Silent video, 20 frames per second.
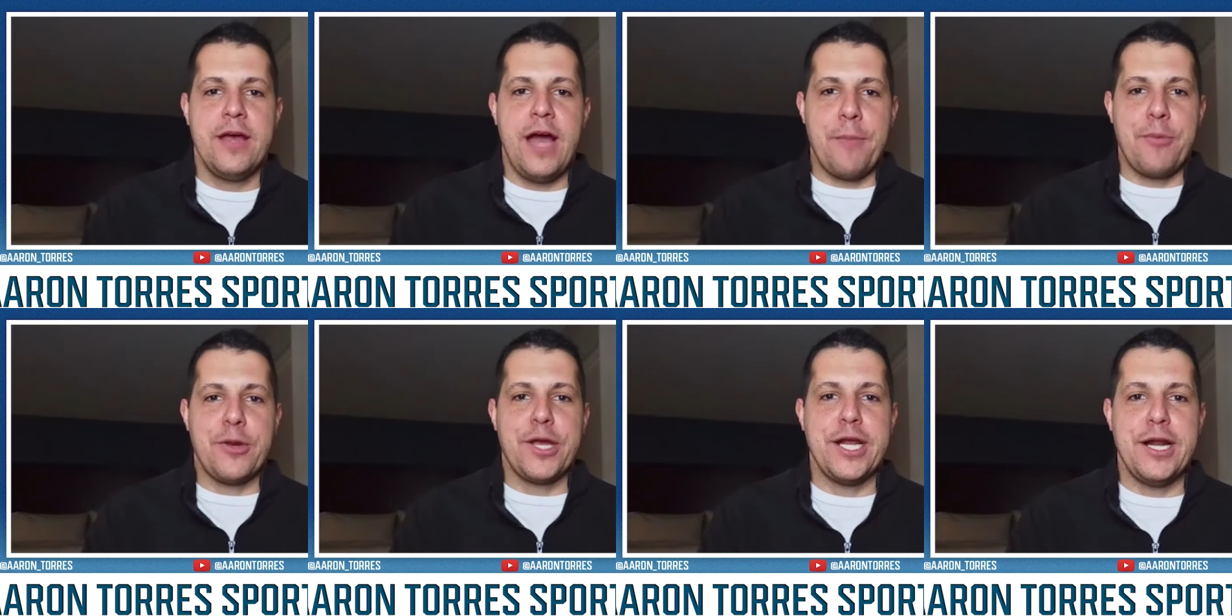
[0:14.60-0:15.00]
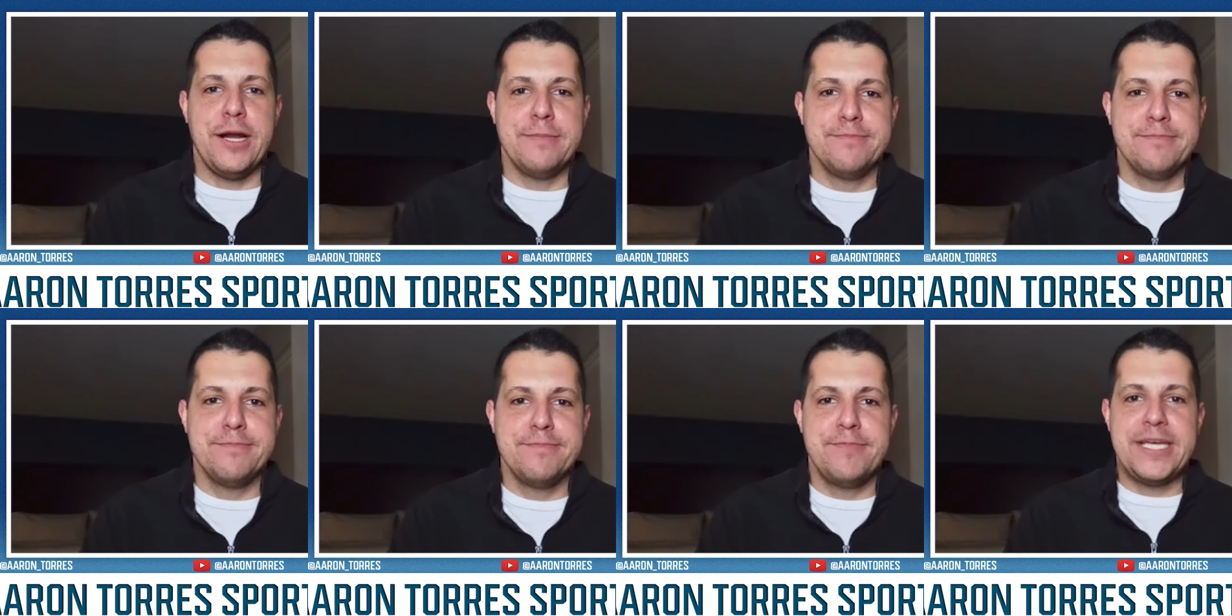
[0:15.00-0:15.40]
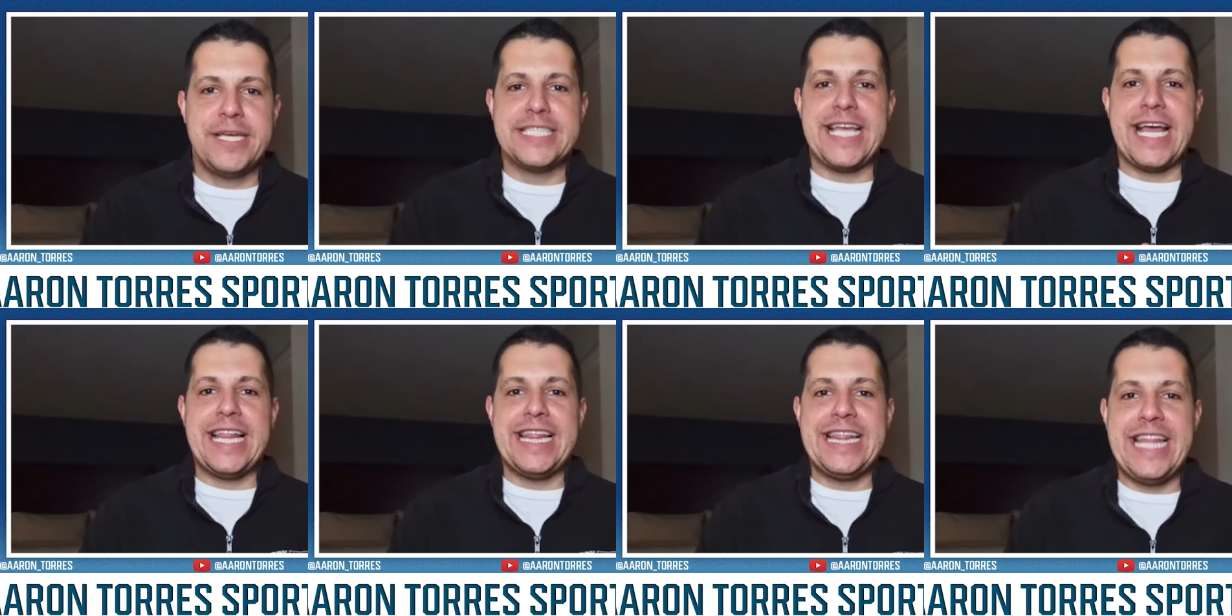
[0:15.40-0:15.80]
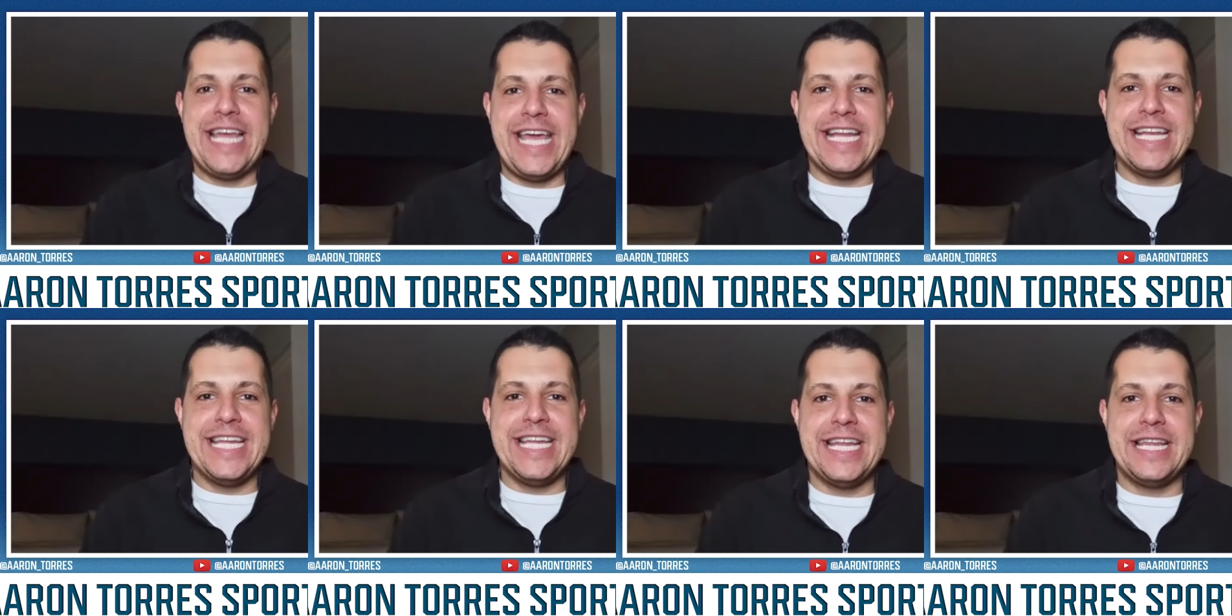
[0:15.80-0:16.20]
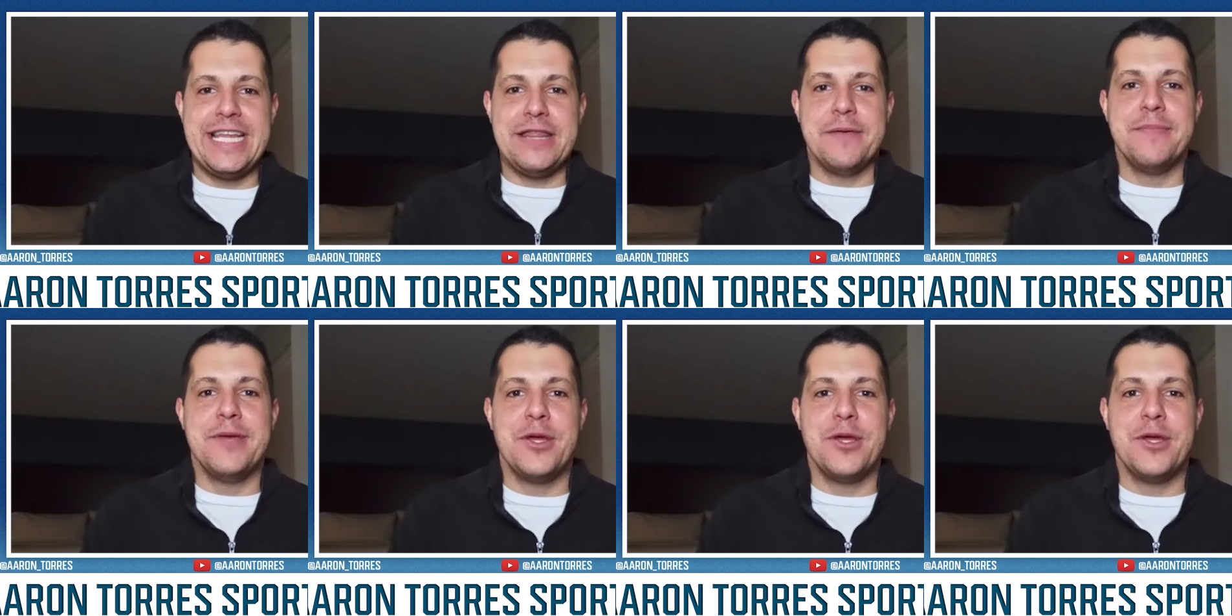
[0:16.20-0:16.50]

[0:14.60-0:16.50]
I bring it up because I landed in the